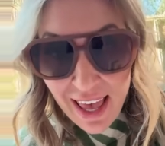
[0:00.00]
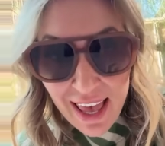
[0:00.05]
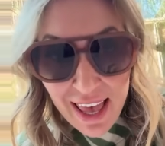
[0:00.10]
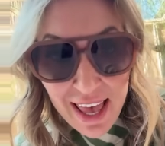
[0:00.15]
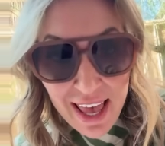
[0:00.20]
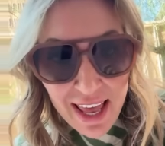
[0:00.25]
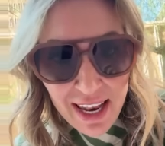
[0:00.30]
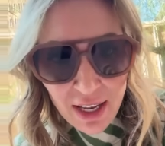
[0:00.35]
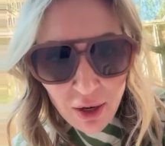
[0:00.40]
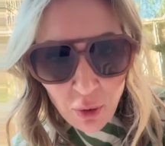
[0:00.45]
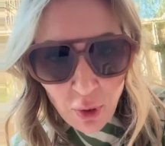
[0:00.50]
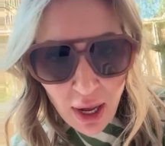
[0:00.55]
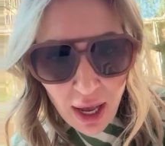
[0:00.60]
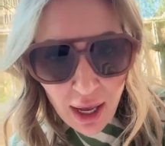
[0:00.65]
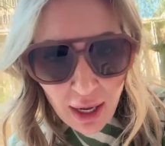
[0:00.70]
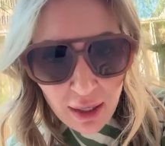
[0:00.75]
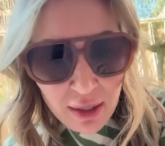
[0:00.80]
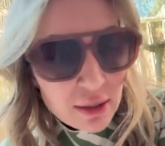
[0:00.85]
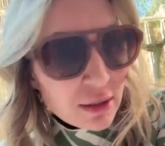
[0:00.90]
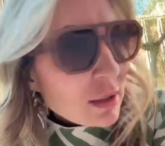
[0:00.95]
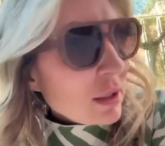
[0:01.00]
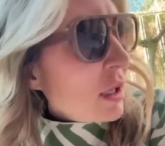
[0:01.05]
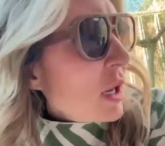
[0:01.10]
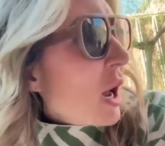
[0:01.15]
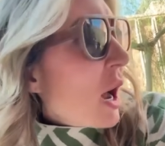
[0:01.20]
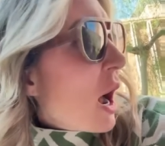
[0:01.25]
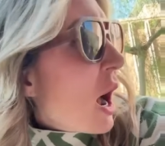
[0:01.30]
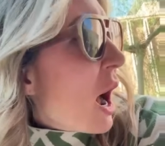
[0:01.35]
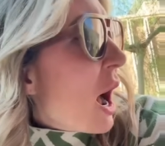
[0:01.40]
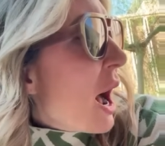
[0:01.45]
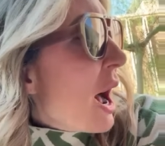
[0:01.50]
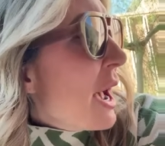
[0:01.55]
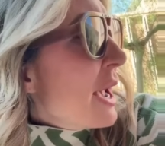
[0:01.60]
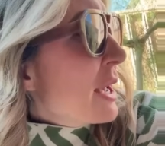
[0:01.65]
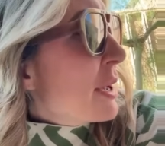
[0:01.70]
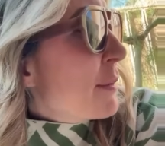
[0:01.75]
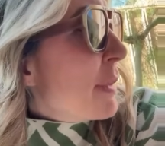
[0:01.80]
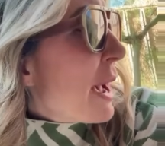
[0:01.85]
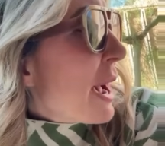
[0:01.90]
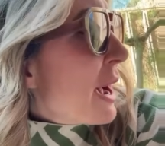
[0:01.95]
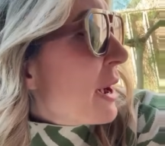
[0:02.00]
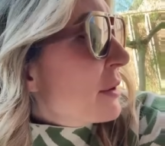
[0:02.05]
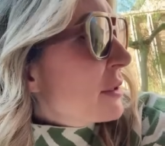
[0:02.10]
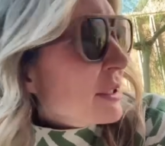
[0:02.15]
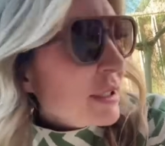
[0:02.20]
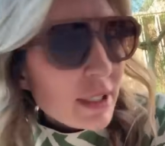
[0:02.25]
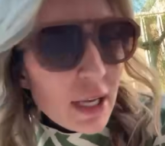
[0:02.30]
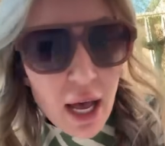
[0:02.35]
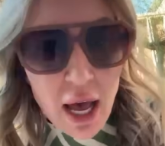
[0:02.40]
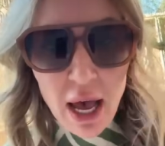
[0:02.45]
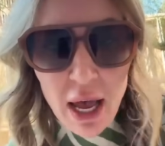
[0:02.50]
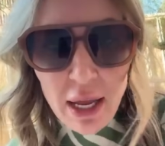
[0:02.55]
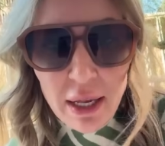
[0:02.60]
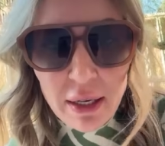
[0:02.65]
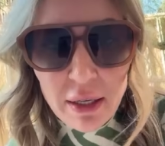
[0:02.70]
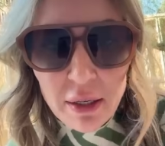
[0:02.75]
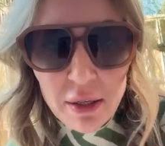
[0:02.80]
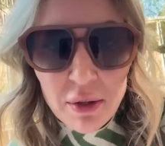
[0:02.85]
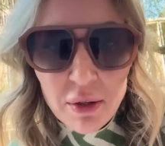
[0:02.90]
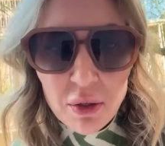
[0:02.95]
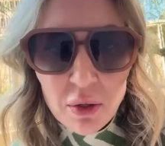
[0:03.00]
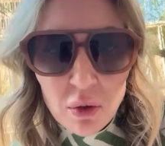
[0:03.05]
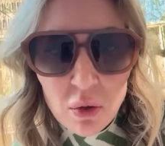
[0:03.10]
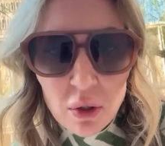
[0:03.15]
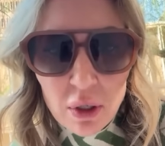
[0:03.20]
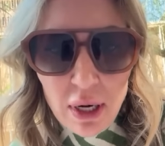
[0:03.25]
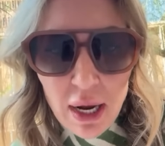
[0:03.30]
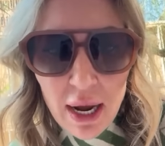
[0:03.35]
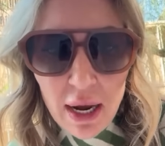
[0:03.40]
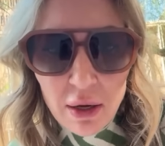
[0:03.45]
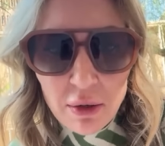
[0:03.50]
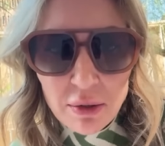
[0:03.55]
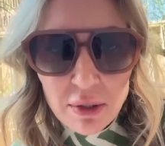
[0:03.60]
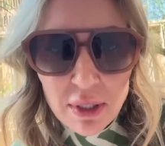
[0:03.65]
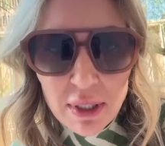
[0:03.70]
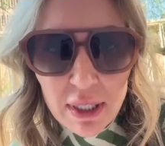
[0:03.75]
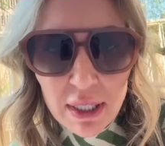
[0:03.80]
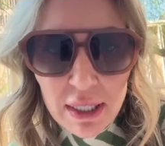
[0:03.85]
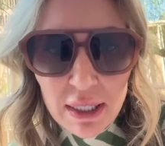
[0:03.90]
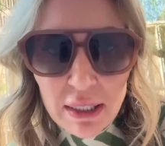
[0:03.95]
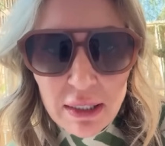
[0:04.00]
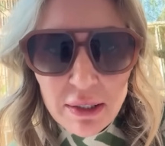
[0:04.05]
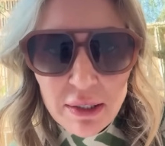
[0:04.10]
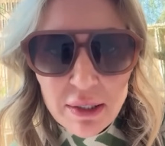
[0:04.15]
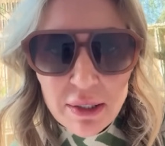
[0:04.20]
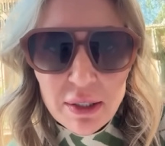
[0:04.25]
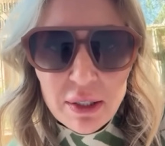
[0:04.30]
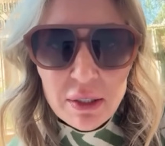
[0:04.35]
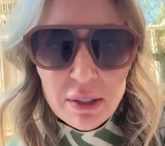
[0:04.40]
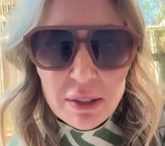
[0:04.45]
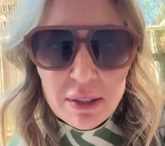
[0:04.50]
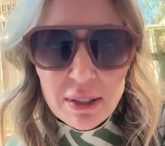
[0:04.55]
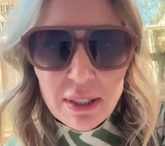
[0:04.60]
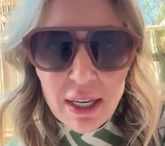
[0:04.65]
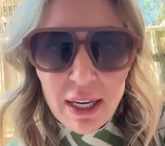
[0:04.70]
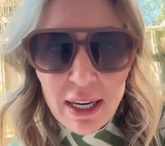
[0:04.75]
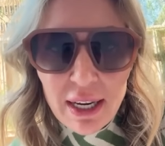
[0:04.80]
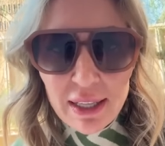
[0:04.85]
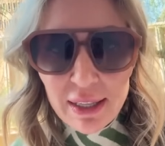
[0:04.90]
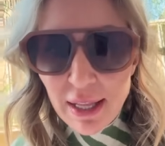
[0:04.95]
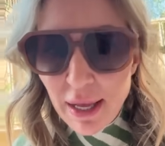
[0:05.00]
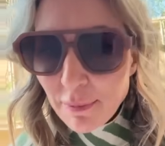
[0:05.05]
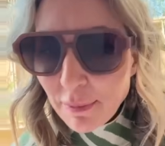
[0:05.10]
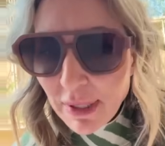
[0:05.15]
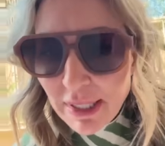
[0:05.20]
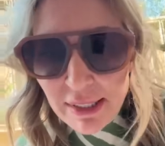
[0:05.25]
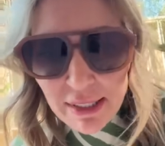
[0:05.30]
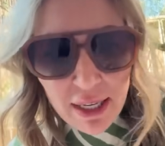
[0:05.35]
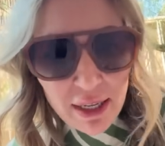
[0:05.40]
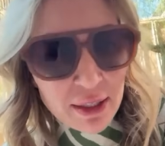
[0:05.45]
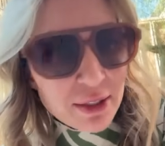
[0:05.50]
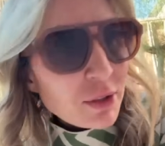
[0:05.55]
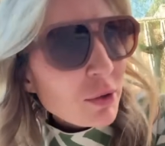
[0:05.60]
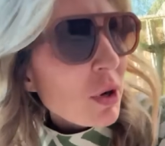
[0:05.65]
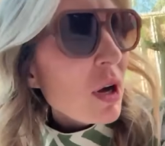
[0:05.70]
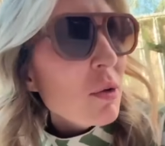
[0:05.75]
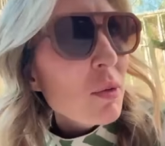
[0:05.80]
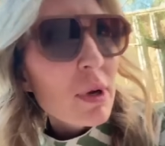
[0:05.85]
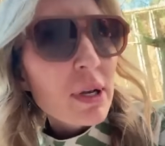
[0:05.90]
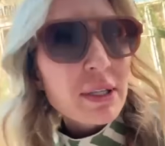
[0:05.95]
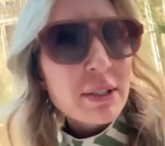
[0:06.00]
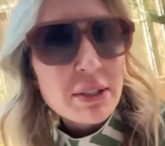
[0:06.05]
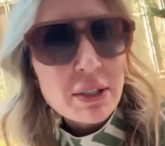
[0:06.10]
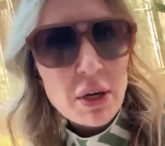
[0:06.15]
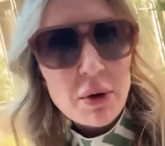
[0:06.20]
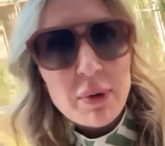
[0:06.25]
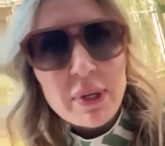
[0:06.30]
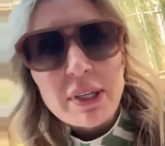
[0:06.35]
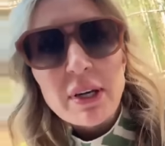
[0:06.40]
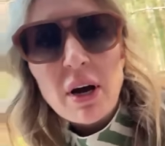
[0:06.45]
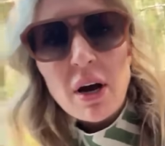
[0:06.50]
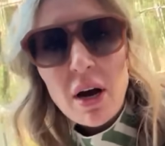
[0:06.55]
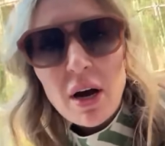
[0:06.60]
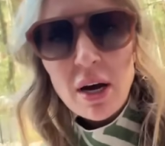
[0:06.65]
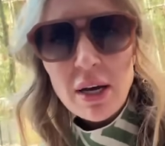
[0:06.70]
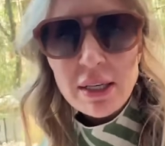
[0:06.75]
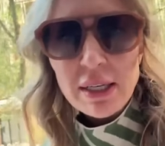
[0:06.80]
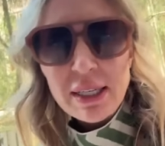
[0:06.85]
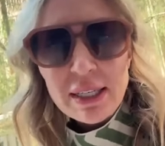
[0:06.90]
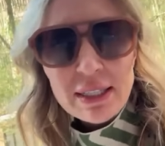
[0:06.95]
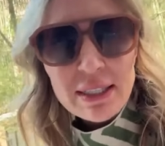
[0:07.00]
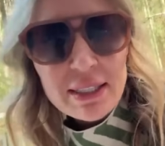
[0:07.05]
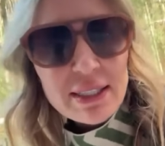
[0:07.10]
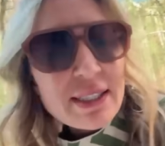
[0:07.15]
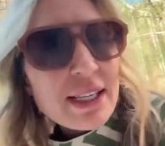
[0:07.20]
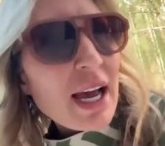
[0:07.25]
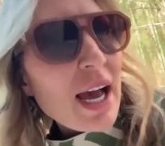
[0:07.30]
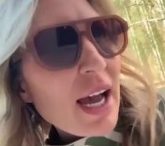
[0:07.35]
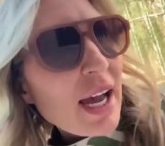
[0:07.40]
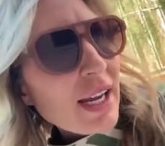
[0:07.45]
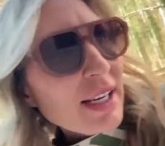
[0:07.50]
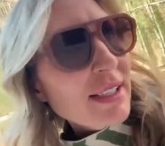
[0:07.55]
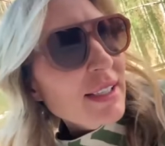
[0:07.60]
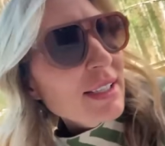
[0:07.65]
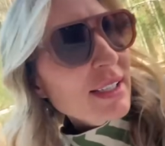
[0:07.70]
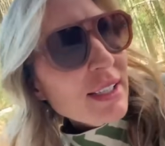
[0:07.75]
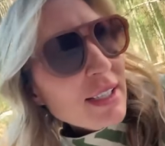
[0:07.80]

Anyway, I am outside the courthouse. It is Thursday, and let me tell you all what is going on inside.